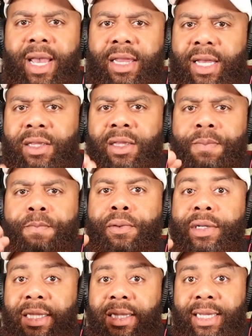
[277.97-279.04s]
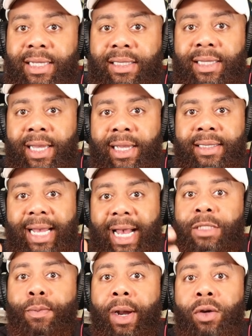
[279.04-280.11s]
And then putting these things
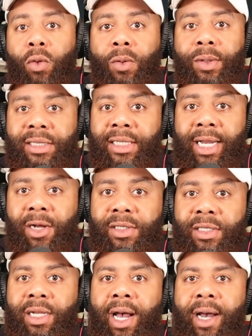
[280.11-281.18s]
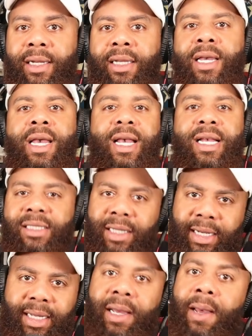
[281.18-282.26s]
as priorities in our society is
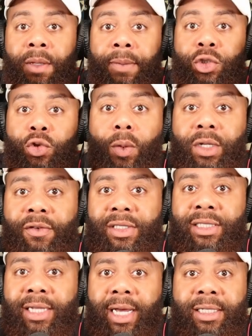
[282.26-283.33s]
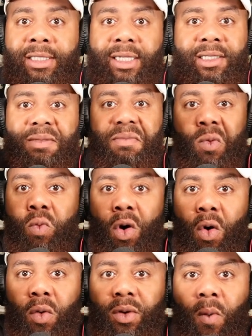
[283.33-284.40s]
letting the majority of society just
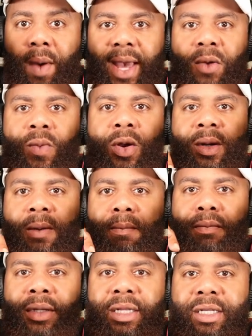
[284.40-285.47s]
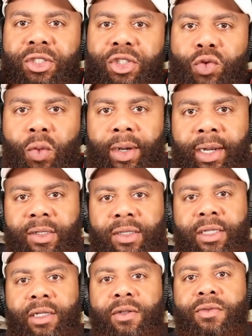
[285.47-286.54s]
erode away. We are completely destroying
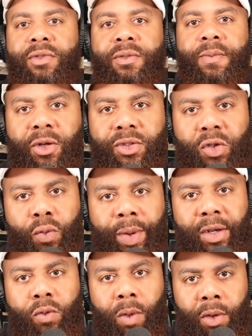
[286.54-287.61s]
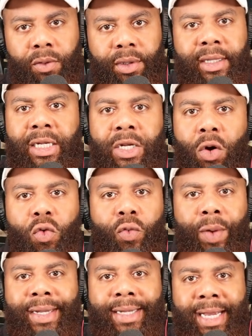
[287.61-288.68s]
ourselves. There's a great quote that no
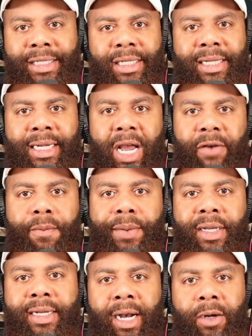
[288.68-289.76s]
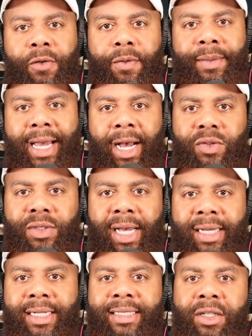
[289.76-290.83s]
great nation can ever be conquered from the
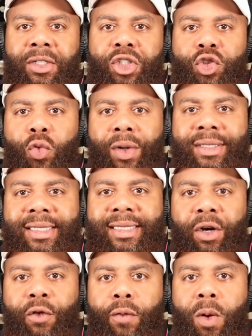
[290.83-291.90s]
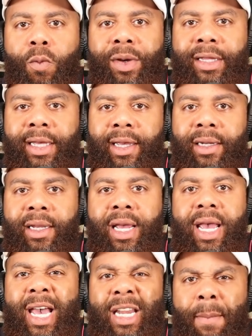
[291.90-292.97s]
outside until it destroys itself from within.
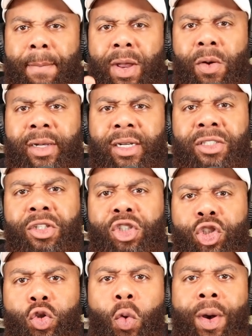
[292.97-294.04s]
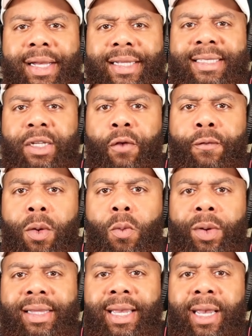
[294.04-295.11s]
And America is destroying itself from
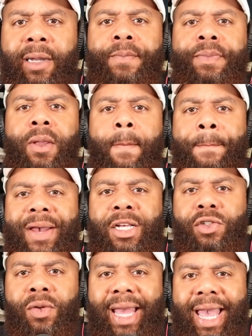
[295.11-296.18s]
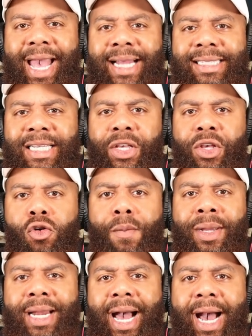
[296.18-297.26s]
within based on
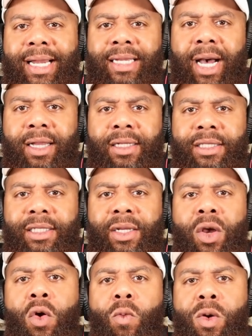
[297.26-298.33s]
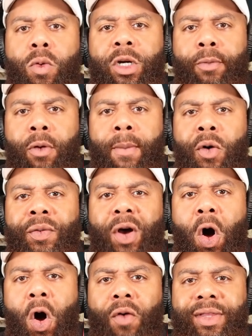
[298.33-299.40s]
anti-human ideology. We want to promote
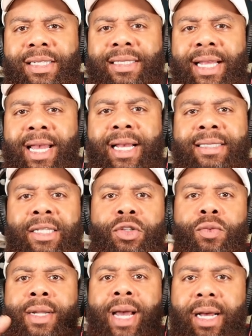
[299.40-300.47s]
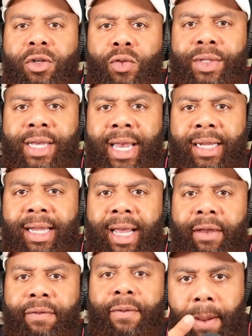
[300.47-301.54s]
all these things that do not create life.